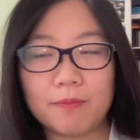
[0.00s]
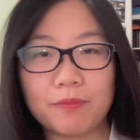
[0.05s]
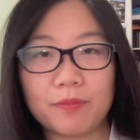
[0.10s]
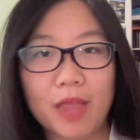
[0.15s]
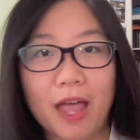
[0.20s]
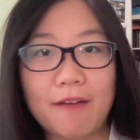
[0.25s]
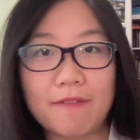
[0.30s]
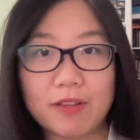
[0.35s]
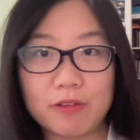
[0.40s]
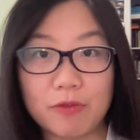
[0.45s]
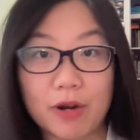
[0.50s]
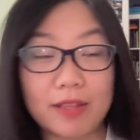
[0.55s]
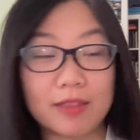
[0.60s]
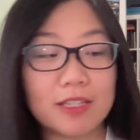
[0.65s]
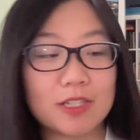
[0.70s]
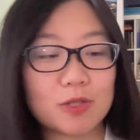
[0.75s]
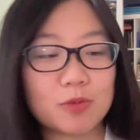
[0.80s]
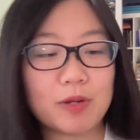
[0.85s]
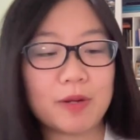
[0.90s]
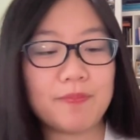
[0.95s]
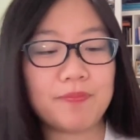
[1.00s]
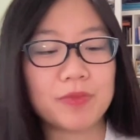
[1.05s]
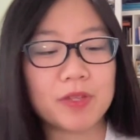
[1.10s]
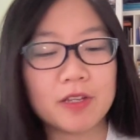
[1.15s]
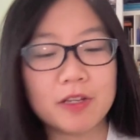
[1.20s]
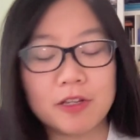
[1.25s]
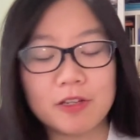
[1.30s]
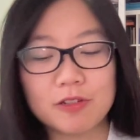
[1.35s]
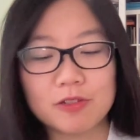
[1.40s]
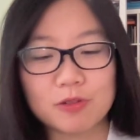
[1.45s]
having read this one.
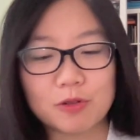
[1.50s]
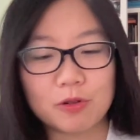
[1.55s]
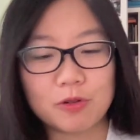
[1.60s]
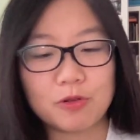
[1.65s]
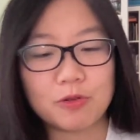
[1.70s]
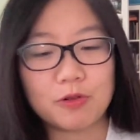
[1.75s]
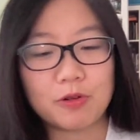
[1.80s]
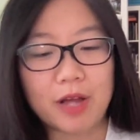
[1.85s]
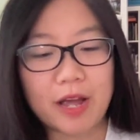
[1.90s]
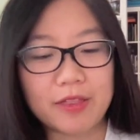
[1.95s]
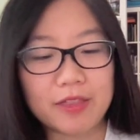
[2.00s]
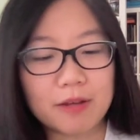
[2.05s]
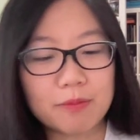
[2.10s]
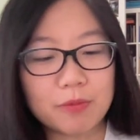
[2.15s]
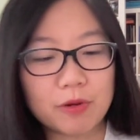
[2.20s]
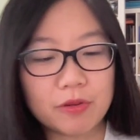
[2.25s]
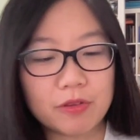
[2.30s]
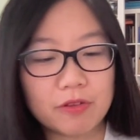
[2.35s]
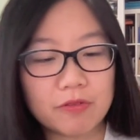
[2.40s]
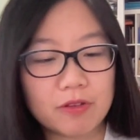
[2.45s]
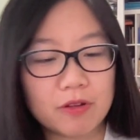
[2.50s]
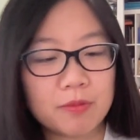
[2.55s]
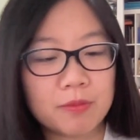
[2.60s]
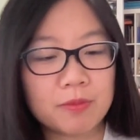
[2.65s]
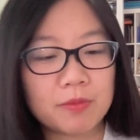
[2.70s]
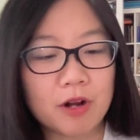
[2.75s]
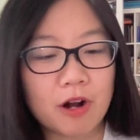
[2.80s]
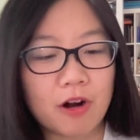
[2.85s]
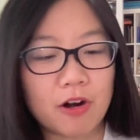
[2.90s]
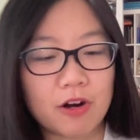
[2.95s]
So I think both of
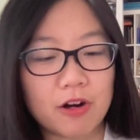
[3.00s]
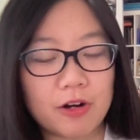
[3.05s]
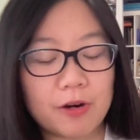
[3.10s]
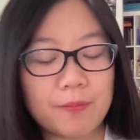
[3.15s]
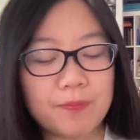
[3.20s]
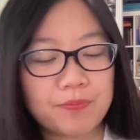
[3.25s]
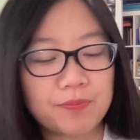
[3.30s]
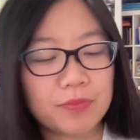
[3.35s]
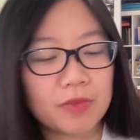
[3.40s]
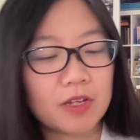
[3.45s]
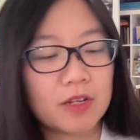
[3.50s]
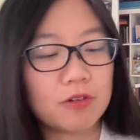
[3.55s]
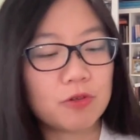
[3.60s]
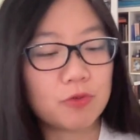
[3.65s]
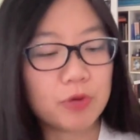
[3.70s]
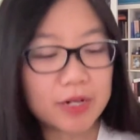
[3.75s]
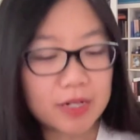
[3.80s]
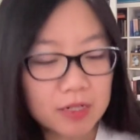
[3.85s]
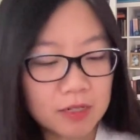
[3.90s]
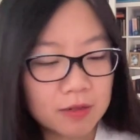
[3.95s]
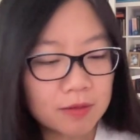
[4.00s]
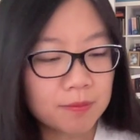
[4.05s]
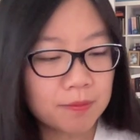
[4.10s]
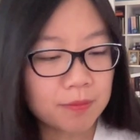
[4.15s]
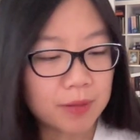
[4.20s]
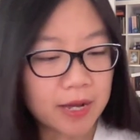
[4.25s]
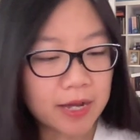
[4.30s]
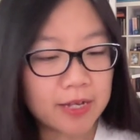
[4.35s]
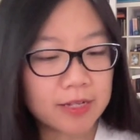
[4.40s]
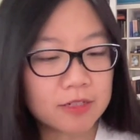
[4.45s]
them are written
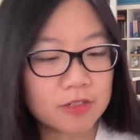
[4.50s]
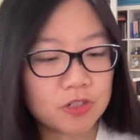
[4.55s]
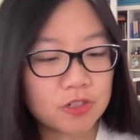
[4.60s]
by